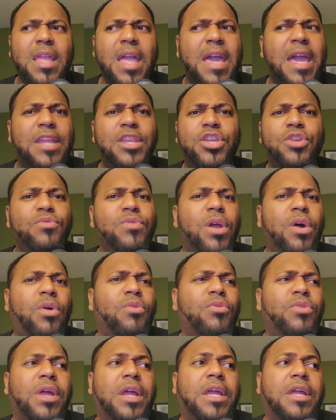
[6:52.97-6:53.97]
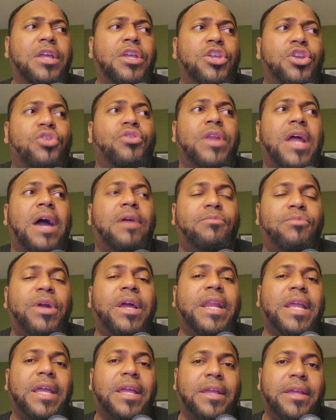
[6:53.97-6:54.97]
and you know you're not
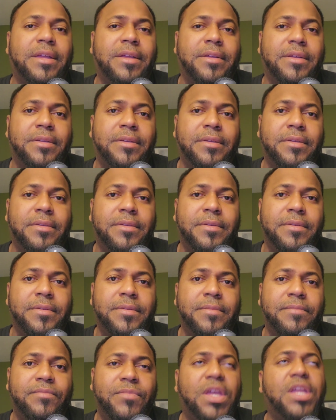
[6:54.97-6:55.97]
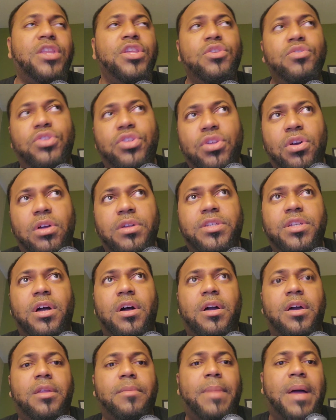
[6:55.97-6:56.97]
ready, then you start
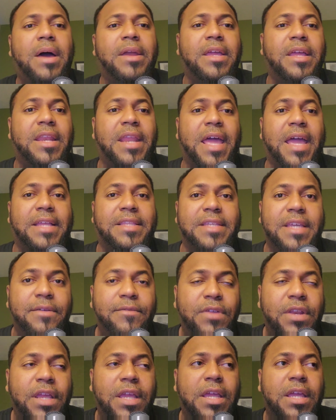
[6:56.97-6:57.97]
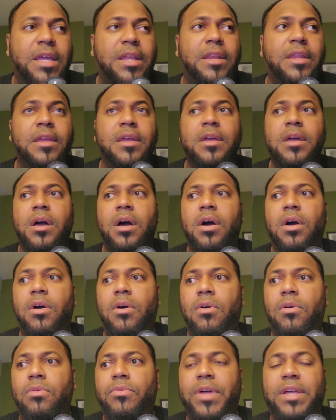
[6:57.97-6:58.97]
talking about inactivity and
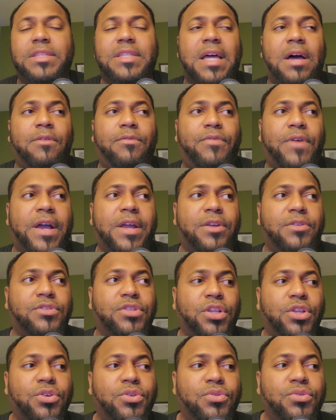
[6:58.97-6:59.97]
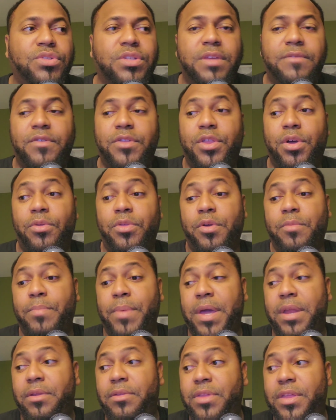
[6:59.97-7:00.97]
oh that's how fighters lose even though they're
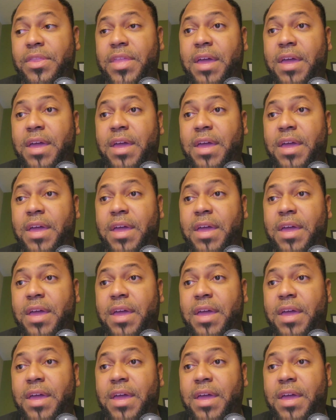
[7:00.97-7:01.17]
better than